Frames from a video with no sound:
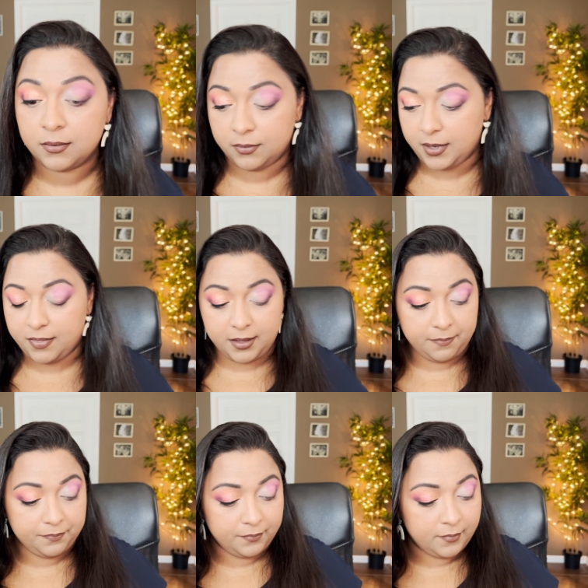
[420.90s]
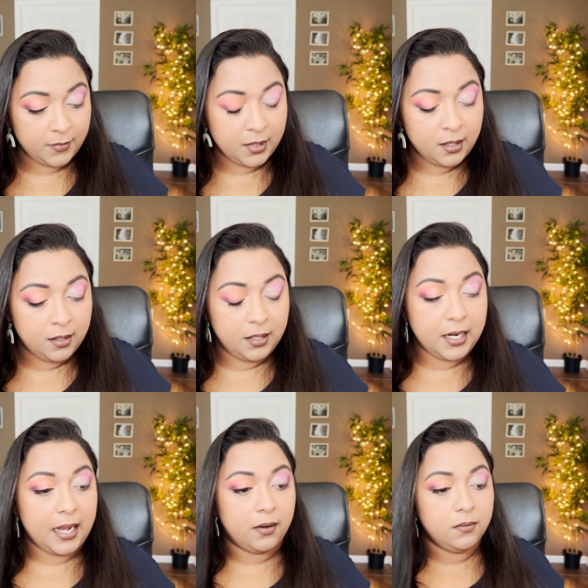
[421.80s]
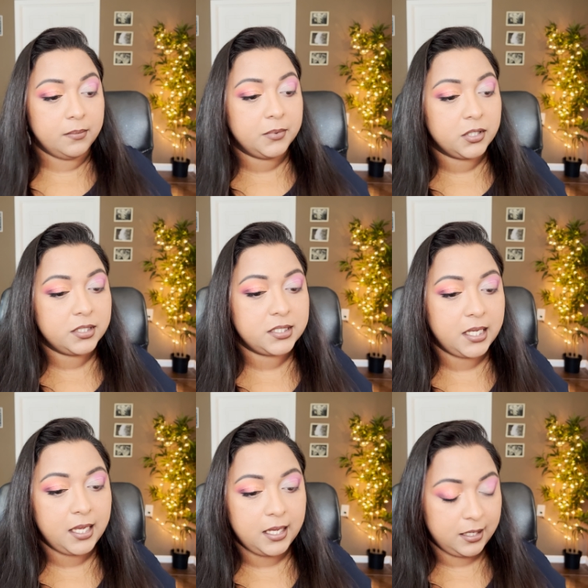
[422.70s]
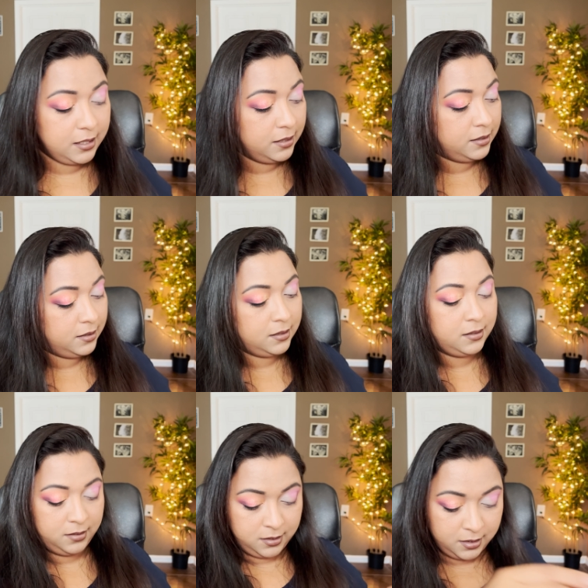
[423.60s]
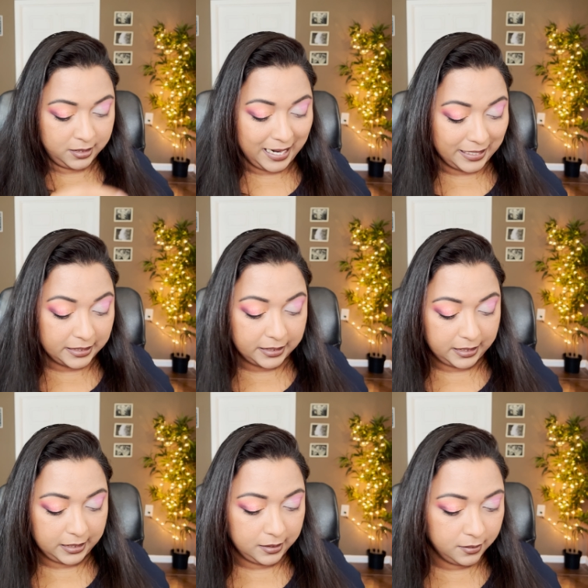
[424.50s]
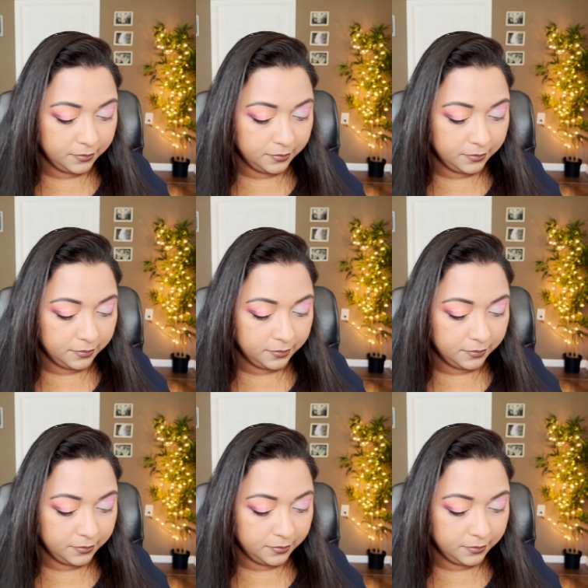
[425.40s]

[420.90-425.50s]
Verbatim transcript: right there now I'm gonna take that green